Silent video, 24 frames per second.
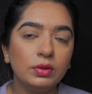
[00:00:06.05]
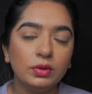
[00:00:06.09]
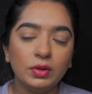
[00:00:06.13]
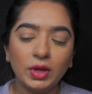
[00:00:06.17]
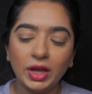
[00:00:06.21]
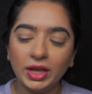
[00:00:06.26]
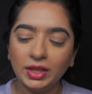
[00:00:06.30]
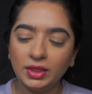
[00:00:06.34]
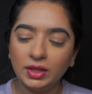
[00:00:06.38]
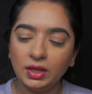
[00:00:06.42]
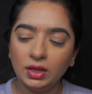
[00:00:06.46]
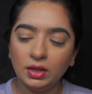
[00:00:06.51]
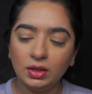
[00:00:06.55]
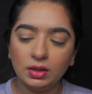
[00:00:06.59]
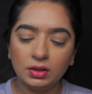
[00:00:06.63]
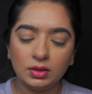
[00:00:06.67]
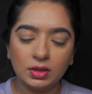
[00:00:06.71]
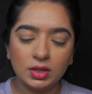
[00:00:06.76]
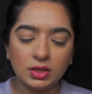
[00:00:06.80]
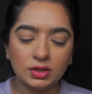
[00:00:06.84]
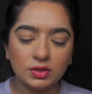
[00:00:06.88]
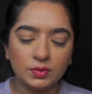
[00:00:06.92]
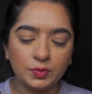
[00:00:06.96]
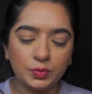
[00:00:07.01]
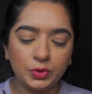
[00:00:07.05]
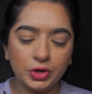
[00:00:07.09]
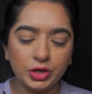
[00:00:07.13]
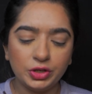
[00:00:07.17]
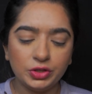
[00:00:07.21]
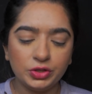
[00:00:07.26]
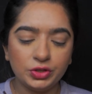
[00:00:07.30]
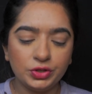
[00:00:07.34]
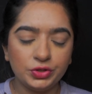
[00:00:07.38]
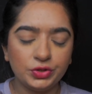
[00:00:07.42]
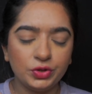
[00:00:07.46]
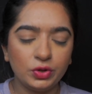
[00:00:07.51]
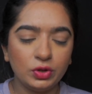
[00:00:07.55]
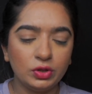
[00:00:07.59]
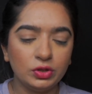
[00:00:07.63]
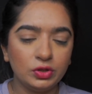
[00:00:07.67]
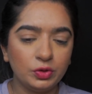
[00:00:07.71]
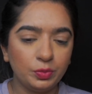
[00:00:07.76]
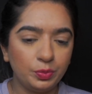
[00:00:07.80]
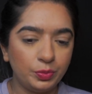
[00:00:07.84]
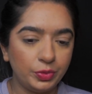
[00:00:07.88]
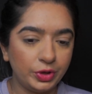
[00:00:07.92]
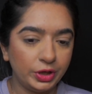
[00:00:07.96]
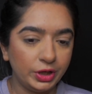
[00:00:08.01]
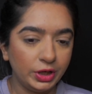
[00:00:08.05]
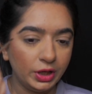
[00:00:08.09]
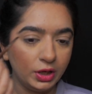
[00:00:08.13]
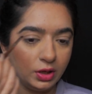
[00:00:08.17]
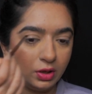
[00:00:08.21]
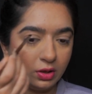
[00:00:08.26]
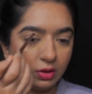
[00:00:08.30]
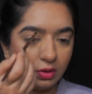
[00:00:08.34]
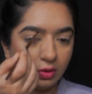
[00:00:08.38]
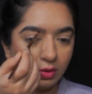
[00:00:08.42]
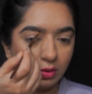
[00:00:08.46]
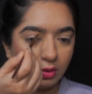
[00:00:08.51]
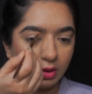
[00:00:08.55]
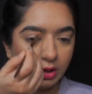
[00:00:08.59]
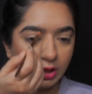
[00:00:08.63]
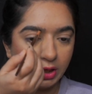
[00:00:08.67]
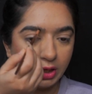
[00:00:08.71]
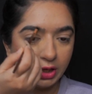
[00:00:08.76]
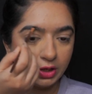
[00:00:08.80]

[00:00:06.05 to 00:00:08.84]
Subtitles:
I think this brush is also pretty good.